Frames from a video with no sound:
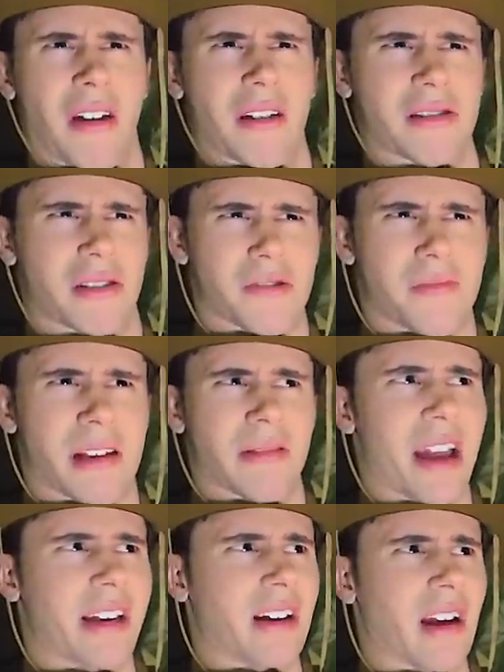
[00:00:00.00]
excuse me,
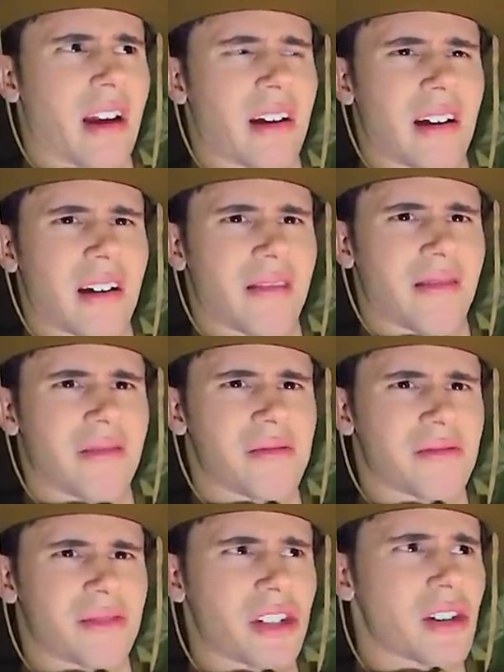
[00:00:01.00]
like,
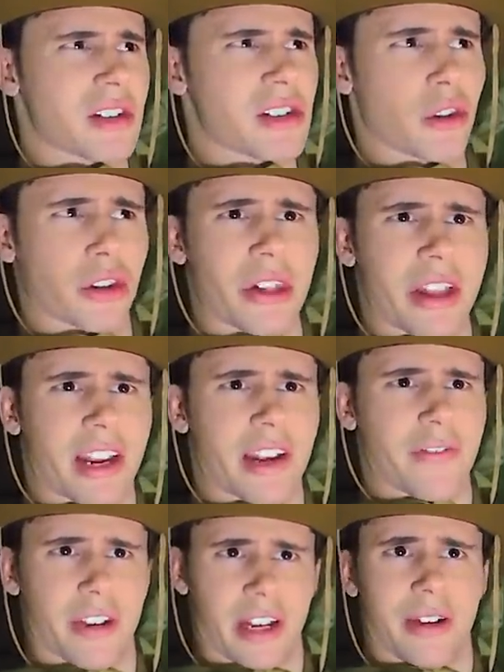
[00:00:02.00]
do you, does it look like you're gonna fucking